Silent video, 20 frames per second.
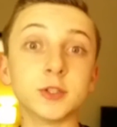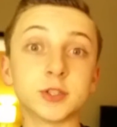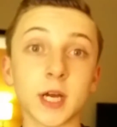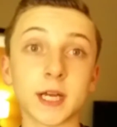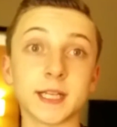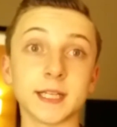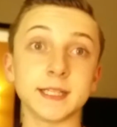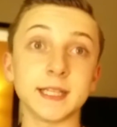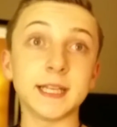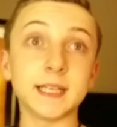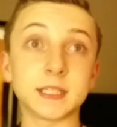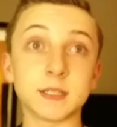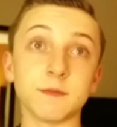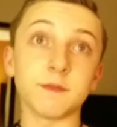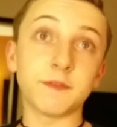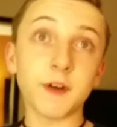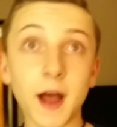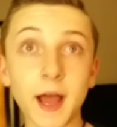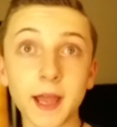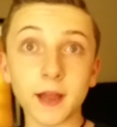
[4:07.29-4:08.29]
So I deleted
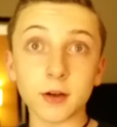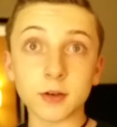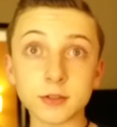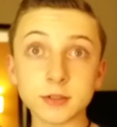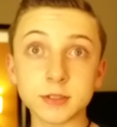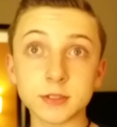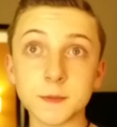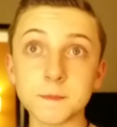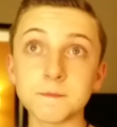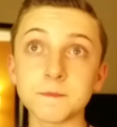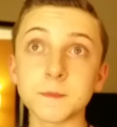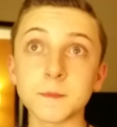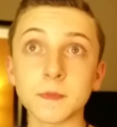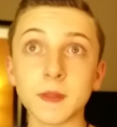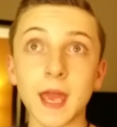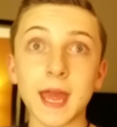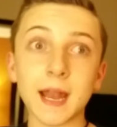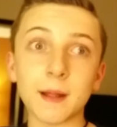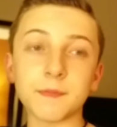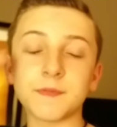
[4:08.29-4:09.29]
some files,
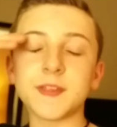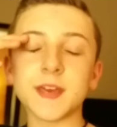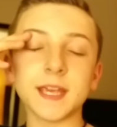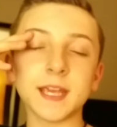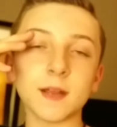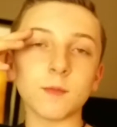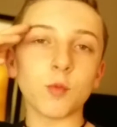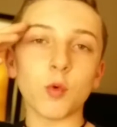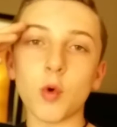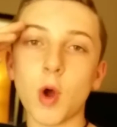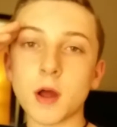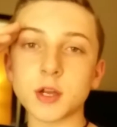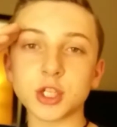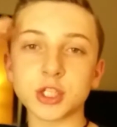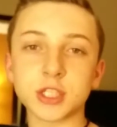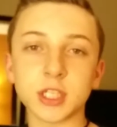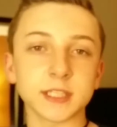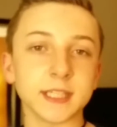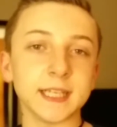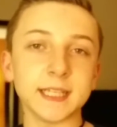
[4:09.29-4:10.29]
and I'm thinking, well, I'll
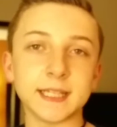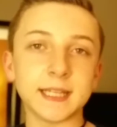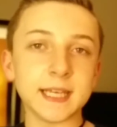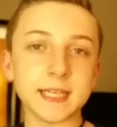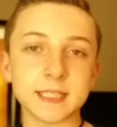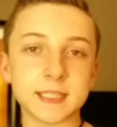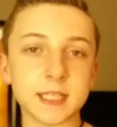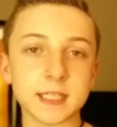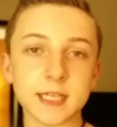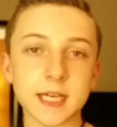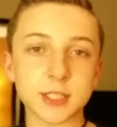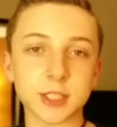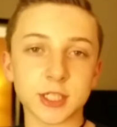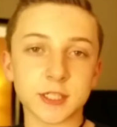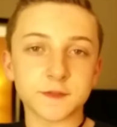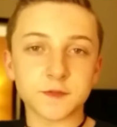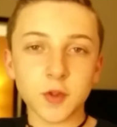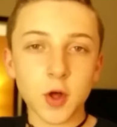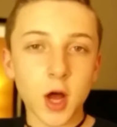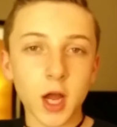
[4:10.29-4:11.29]
just delete these
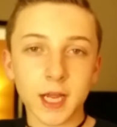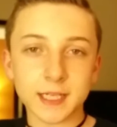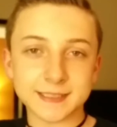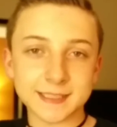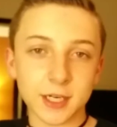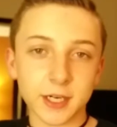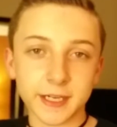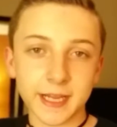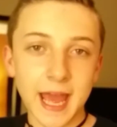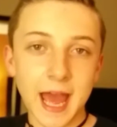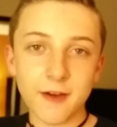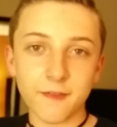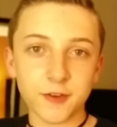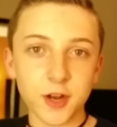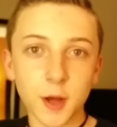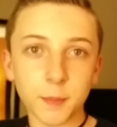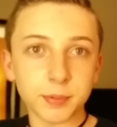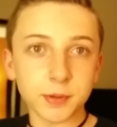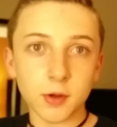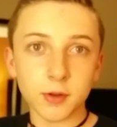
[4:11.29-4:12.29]
yesterday's vlog because I already have
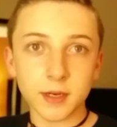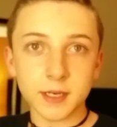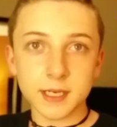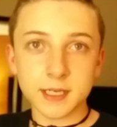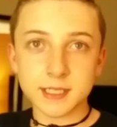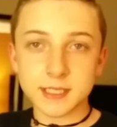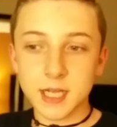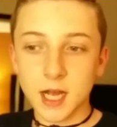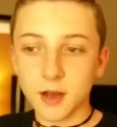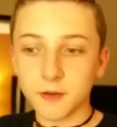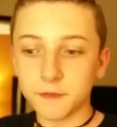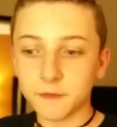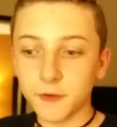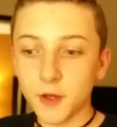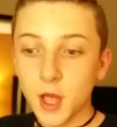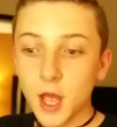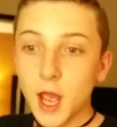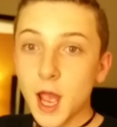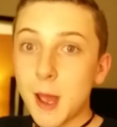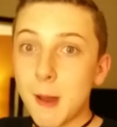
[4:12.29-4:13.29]
it uploaded and stuff.